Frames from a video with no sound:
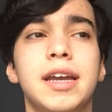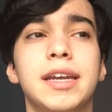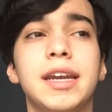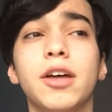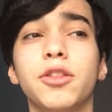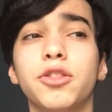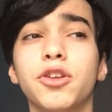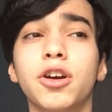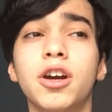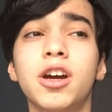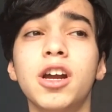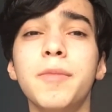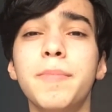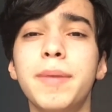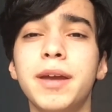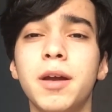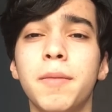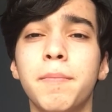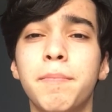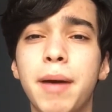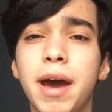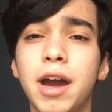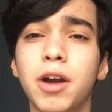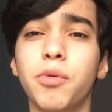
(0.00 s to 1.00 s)
Now, there could have been
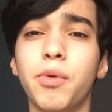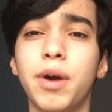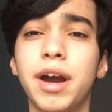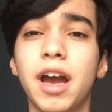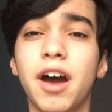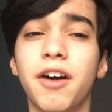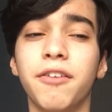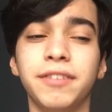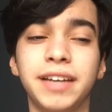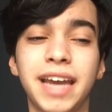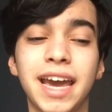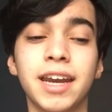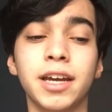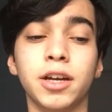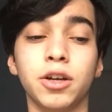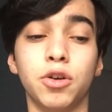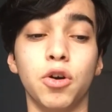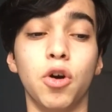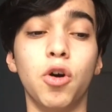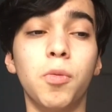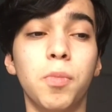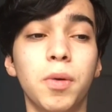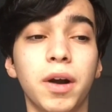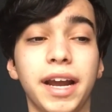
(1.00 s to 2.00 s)
a better way of getting
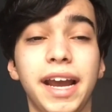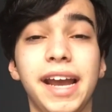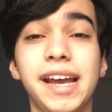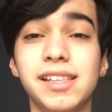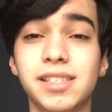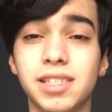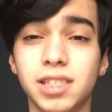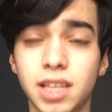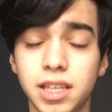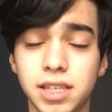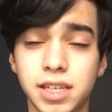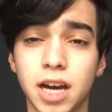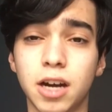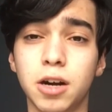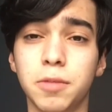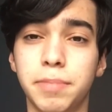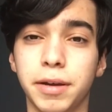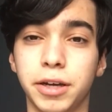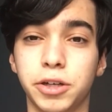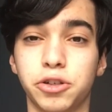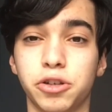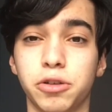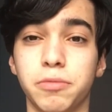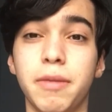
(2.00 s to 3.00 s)
Goldberg into the title
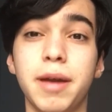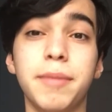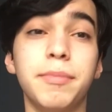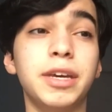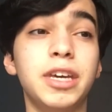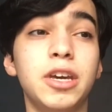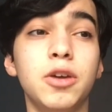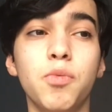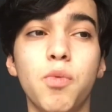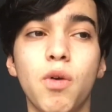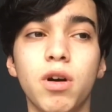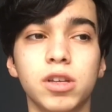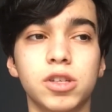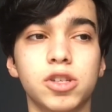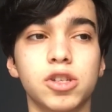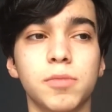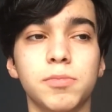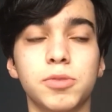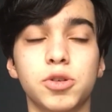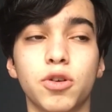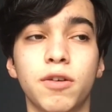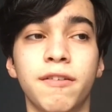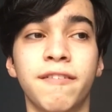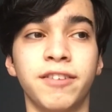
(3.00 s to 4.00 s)
picture. Maybe he won some
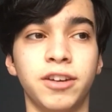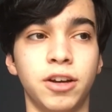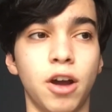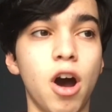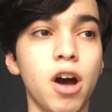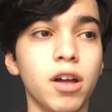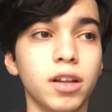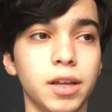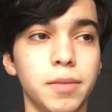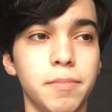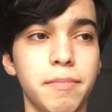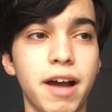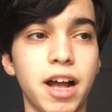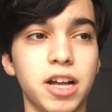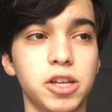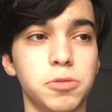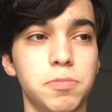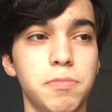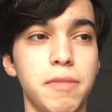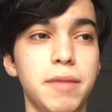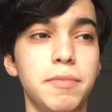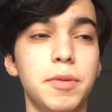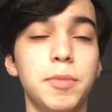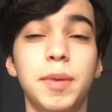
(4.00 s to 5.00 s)
sort of gauntlet match,
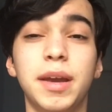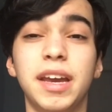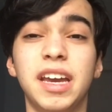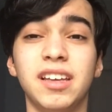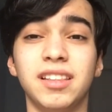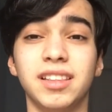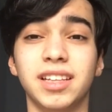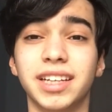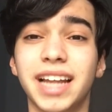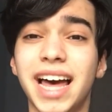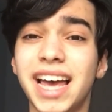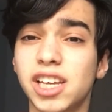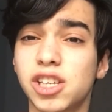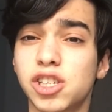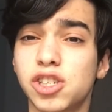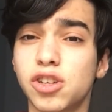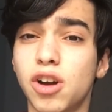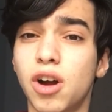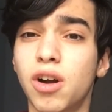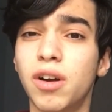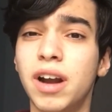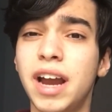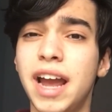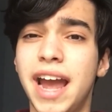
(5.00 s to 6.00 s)
maybe being the last
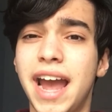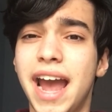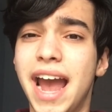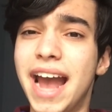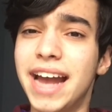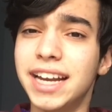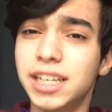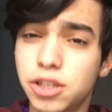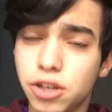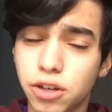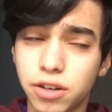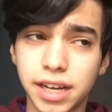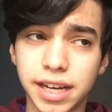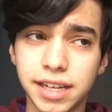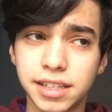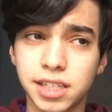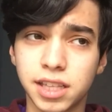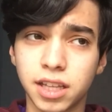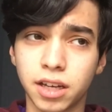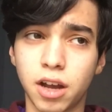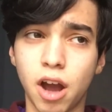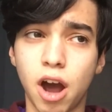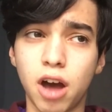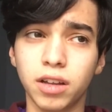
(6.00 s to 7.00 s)
star entered into
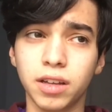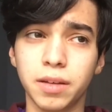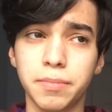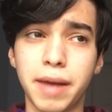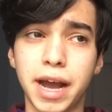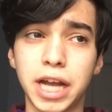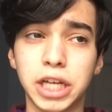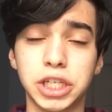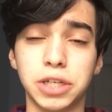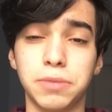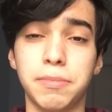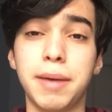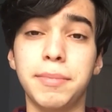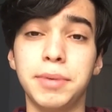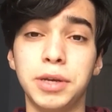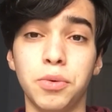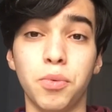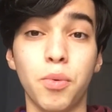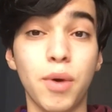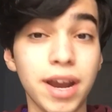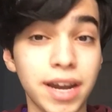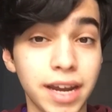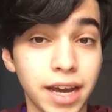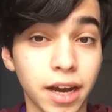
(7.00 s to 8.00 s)
the gauntlet match and maybe
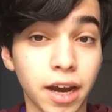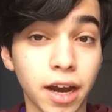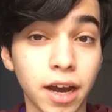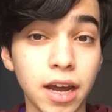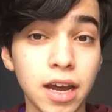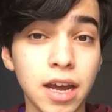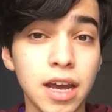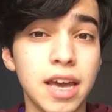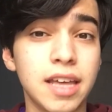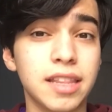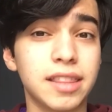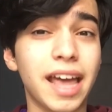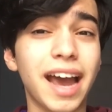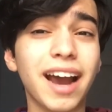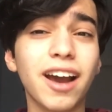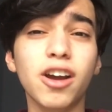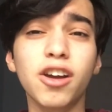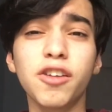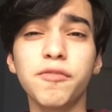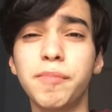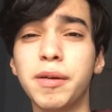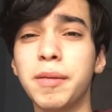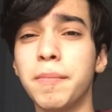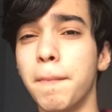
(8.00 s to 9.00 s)
winning. That could
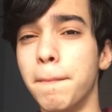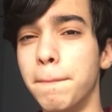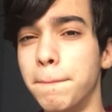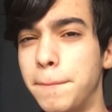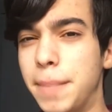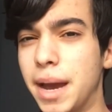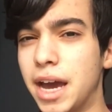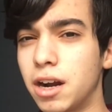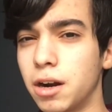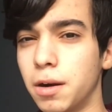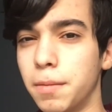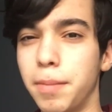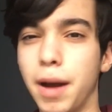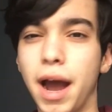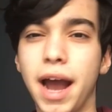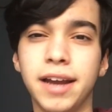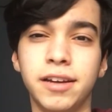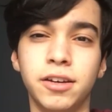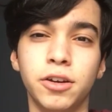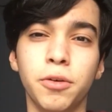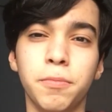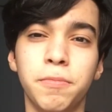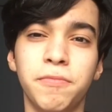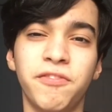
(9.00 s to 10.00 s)
have been better, but I
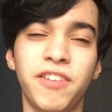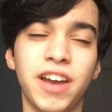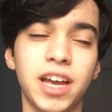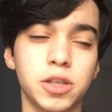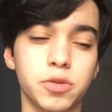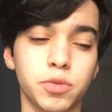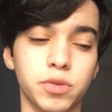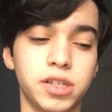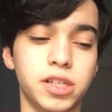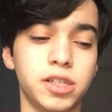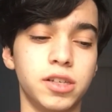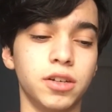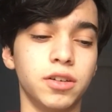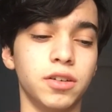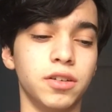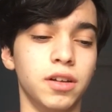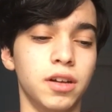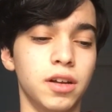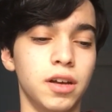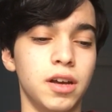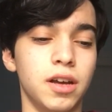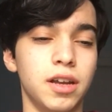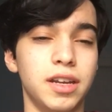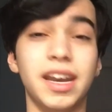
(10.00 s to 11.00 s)
know fans would still
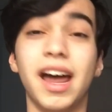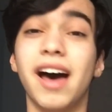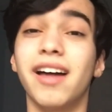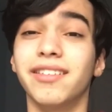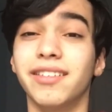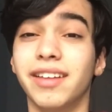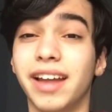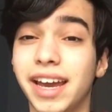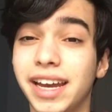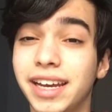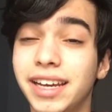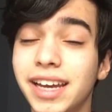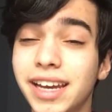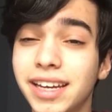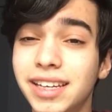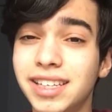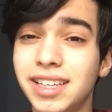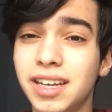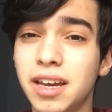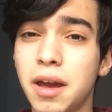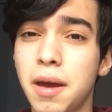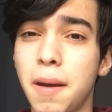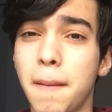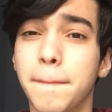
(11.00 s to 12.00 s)
not like
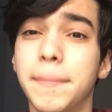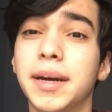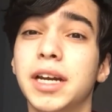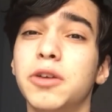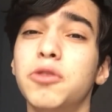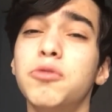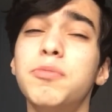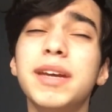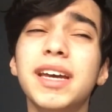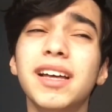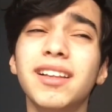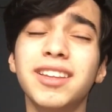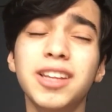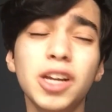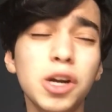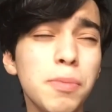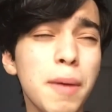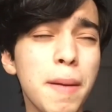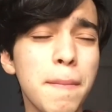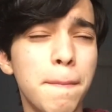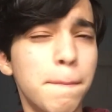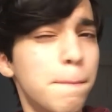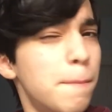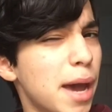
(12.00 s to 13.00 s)
it. But it would be a little
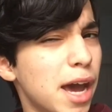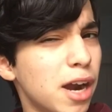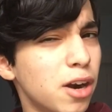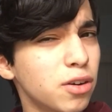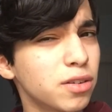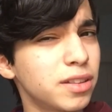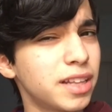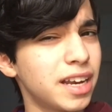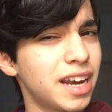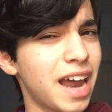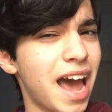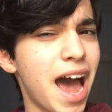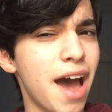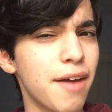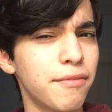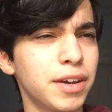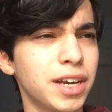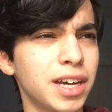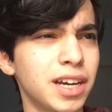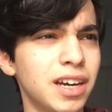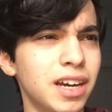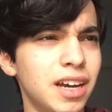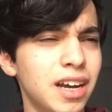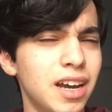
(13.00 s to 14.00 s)
bit better than
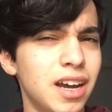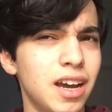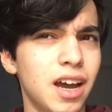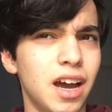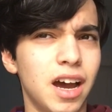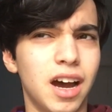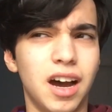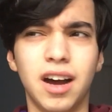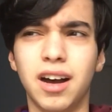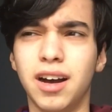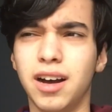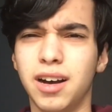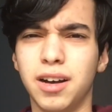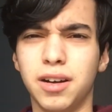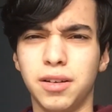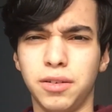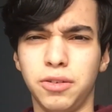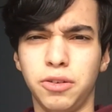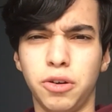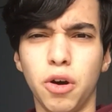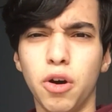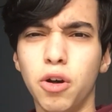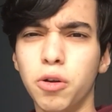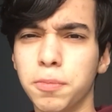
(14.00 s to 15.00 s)
having uh,
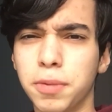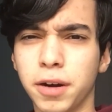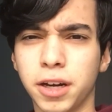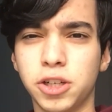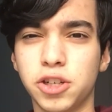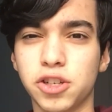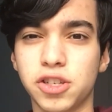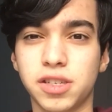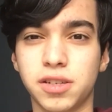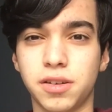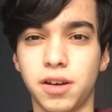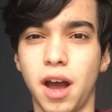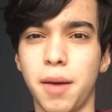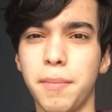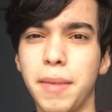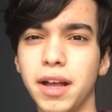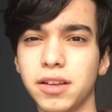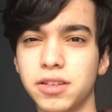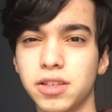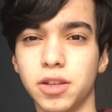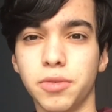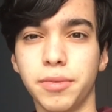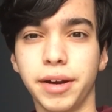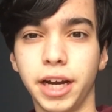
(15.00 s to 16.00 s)
Goldberg just come
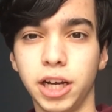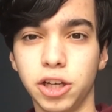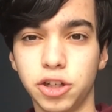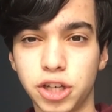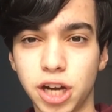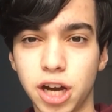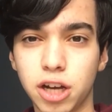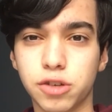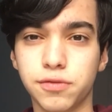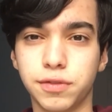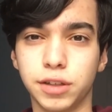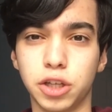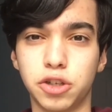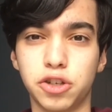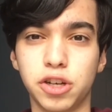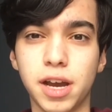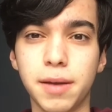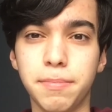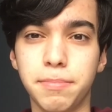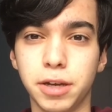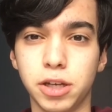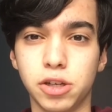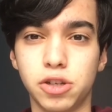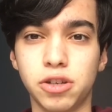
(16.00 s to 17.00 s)
out to the ring and challenge for the
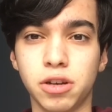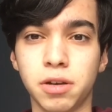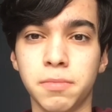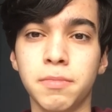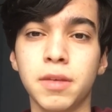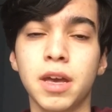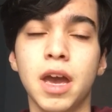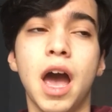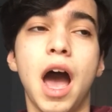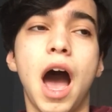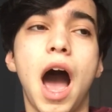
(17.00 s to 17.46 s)
championship.